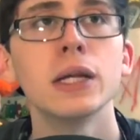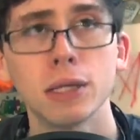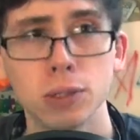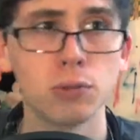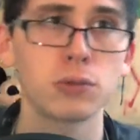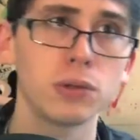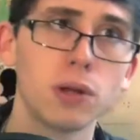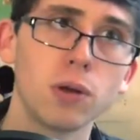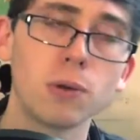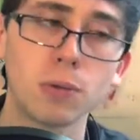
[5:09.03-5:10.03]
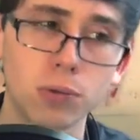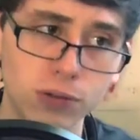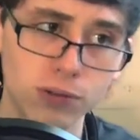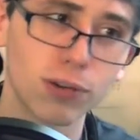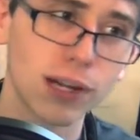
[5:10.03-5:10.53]
You used to go
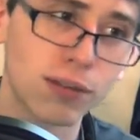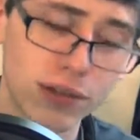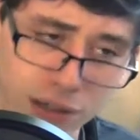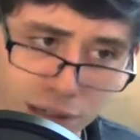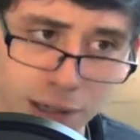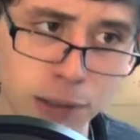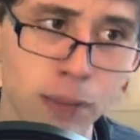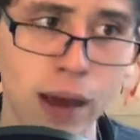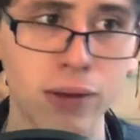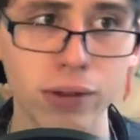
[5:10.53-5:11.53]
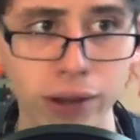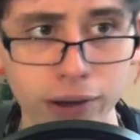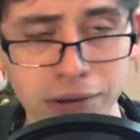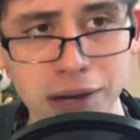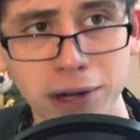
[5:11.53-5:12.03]
to graves and dig them out
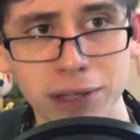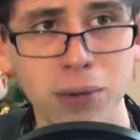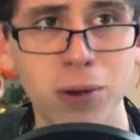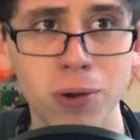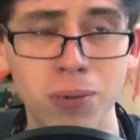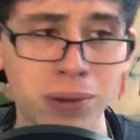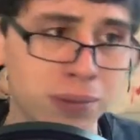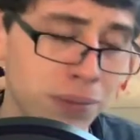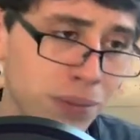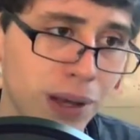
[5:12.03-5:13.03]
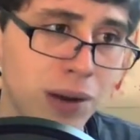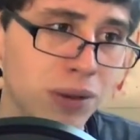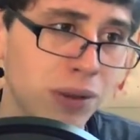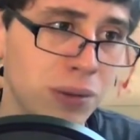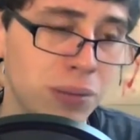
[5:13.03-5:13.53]
and take them home and play
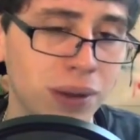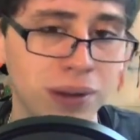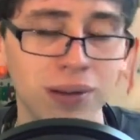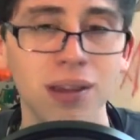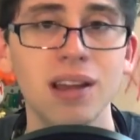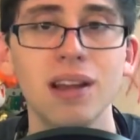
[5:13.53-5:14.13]
with them and...